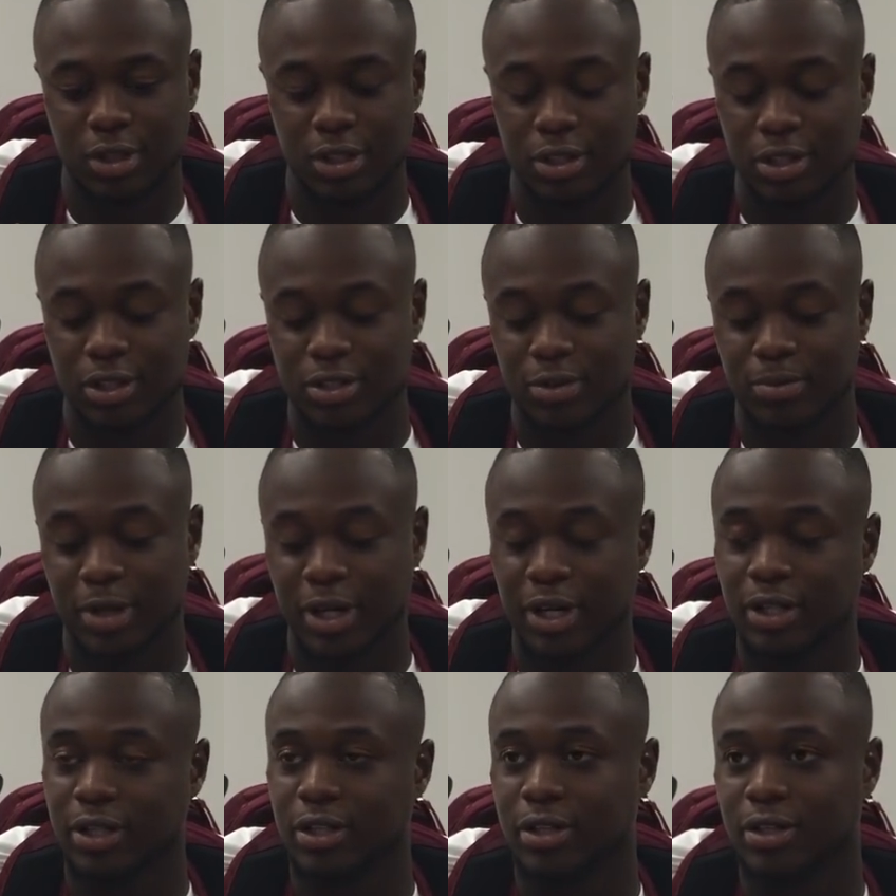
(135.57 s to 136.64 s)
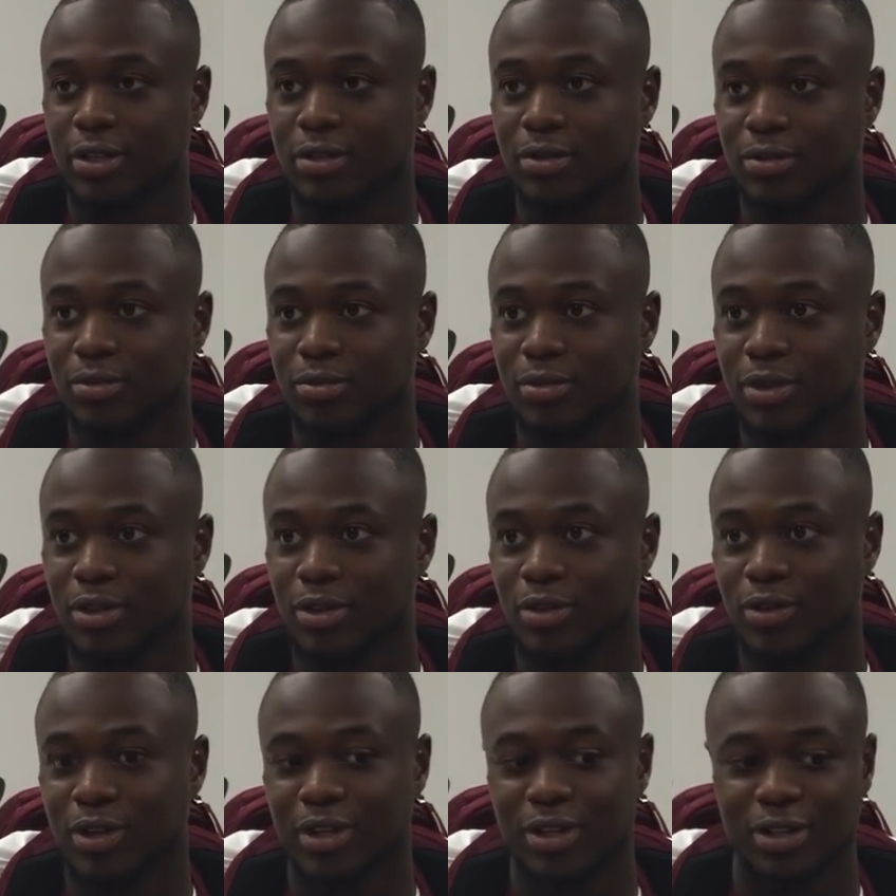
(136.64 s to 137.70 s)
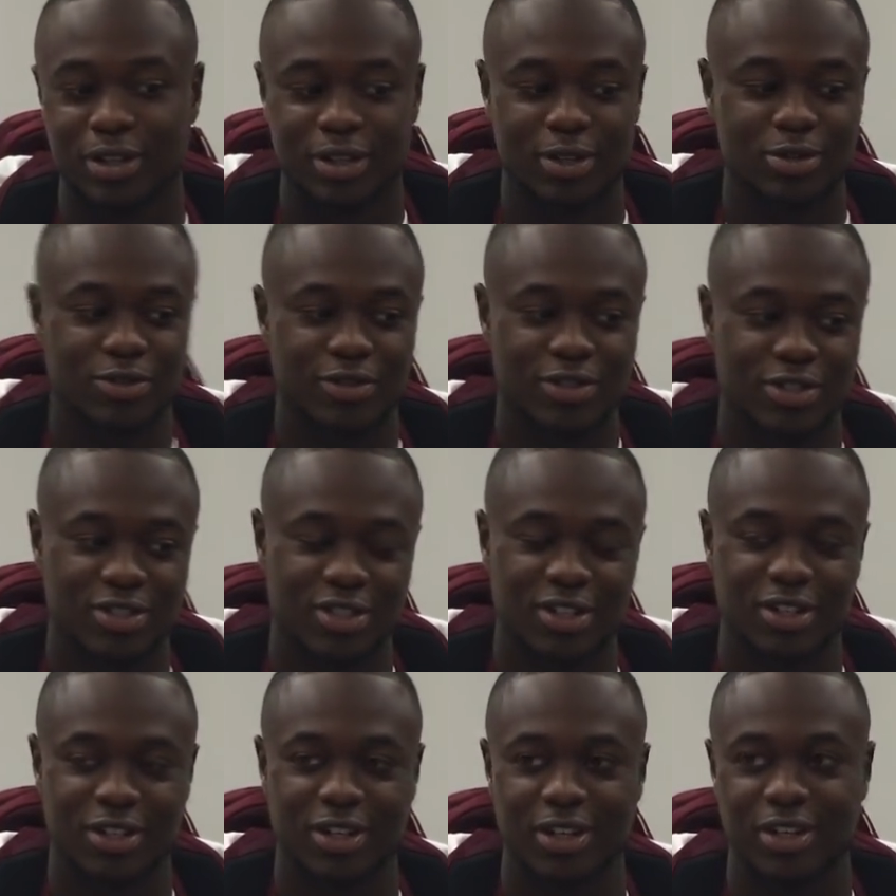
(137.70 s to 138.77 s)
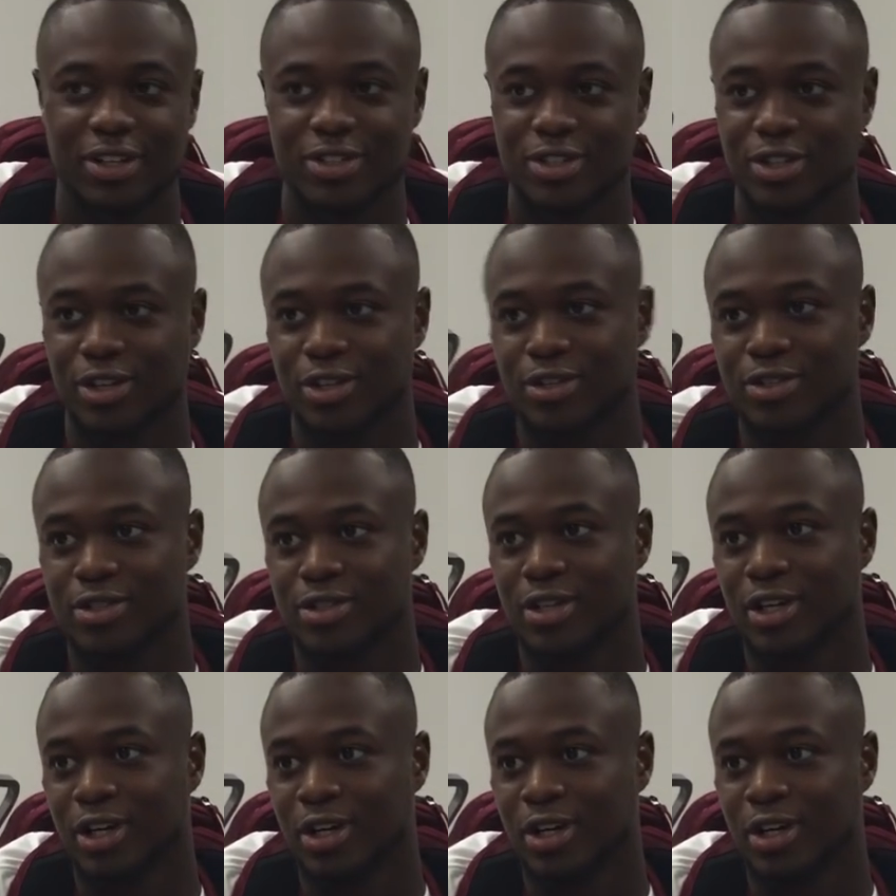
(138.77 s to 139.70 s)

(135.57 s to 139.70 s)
I think it's a bad thing. Coach Fisher said today, it's a curse.